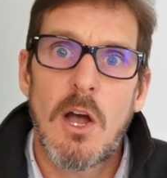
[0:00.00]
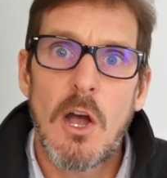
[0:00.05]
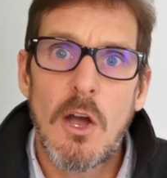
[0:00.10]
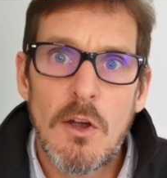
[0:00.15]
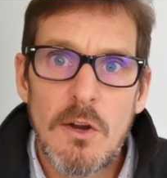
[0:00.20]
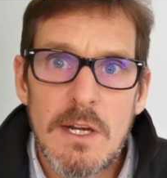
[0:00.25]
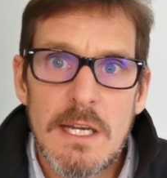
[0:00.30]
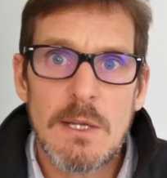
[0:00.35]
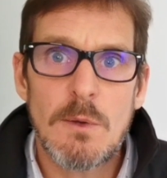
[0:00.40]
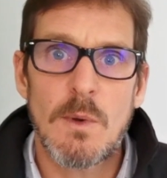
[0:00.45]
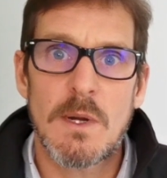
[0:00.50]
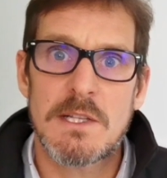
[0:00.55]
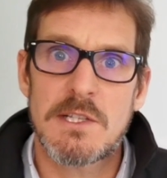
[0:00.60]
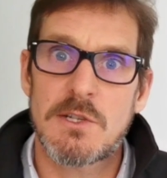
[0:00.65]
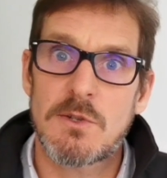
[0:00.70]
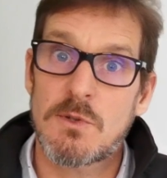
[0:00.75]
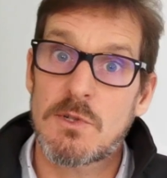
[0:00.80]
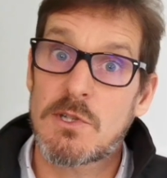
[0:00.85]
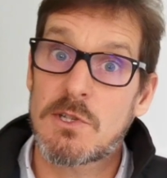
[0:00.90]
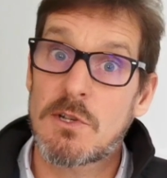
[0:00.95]
Only once
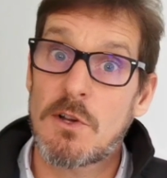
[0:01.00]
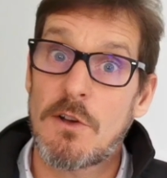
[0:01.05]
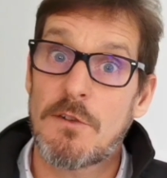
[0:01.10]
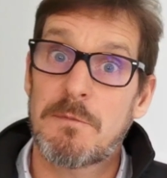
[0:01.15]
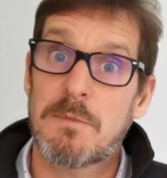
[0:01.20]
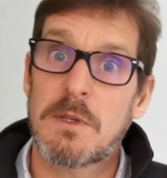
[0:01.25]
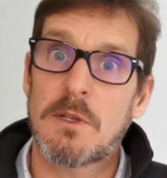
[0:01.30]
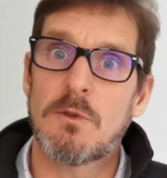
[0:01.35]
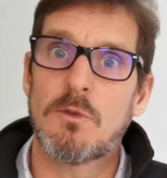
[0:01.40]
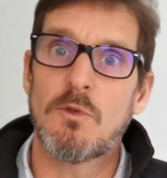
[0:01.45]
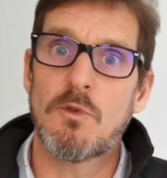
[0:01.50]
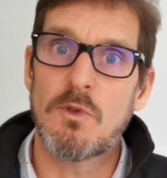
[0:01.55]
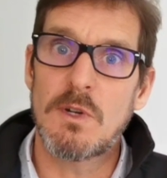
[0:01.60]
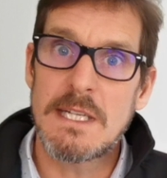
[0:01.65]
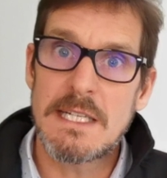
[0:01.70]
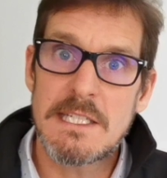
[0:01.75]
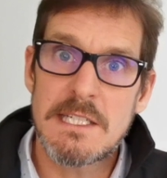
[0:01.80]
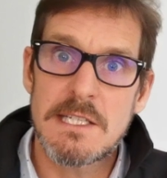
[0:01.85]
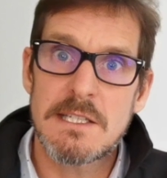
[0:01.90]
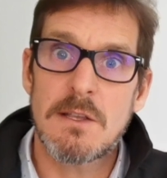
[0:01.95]
your staff bill
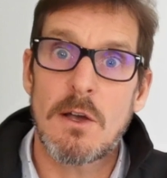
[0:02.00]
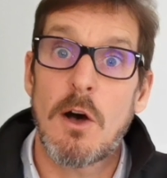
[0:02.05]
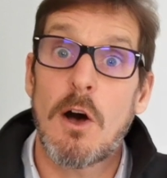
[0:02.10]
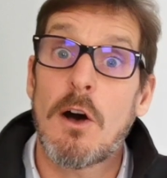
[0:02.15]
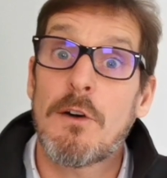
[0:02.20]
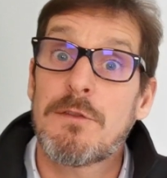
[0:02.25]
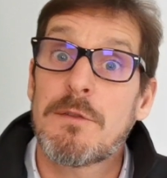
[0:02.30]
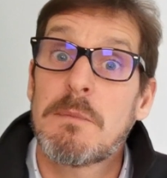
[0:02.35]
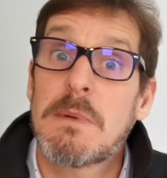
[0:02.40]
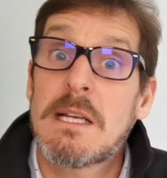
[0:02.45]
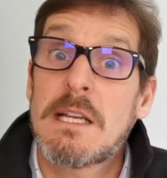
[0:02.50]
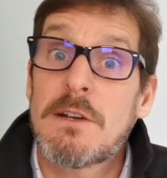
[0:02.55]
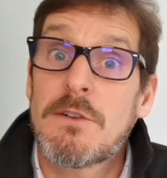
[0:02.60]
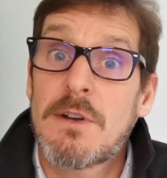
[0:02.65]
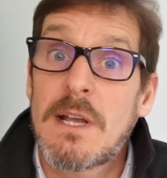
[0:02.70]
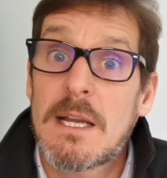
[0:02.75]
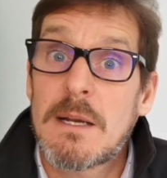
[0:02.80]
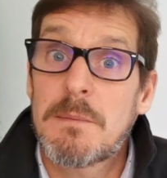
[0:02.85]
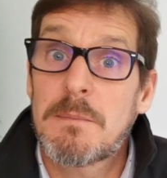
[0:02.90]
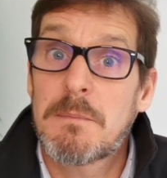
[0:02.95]
reaches the
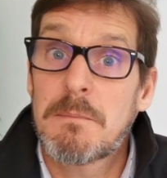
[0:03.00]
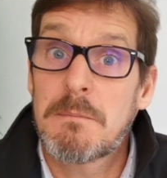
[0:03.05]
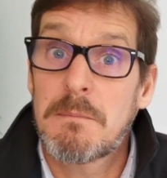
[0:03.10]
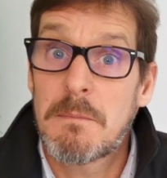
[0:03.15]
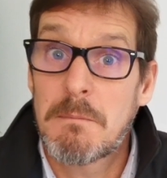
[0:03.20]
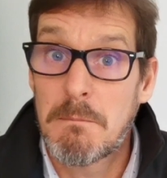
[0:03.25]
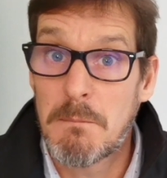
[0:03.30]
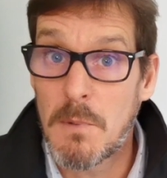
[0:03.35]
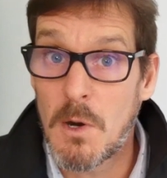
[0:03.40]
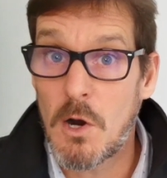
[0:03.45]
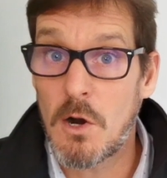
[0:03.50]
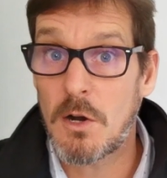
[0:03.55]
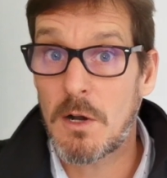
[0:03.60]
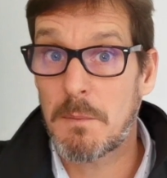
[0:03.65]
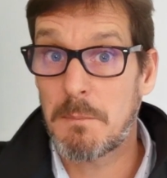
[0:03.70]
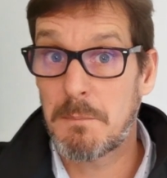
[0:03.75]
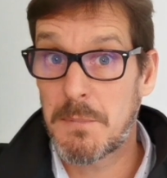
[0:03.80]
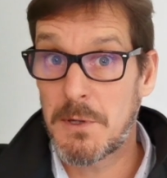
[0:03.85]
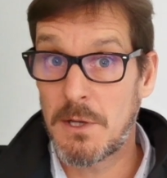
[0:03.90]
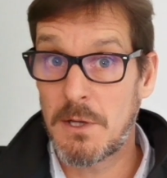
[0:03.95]
R500,000
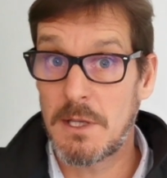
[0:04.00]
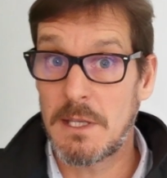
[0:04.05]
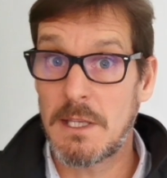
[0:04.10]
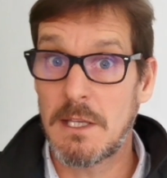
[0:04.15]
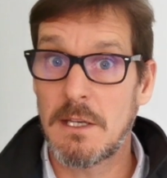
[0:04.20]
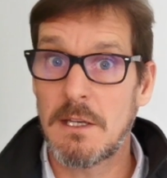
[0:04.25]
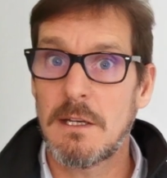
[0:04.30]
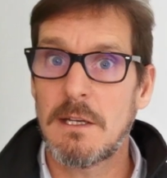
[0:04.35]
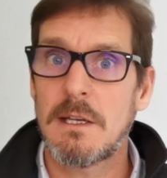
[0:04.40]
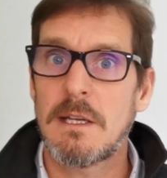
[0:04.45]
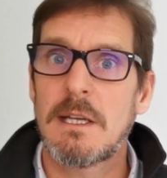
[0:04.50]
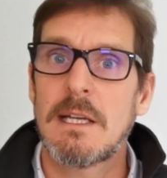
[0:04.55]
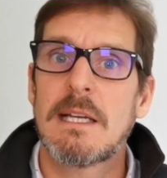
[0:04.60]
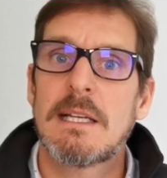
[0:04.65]
mark per year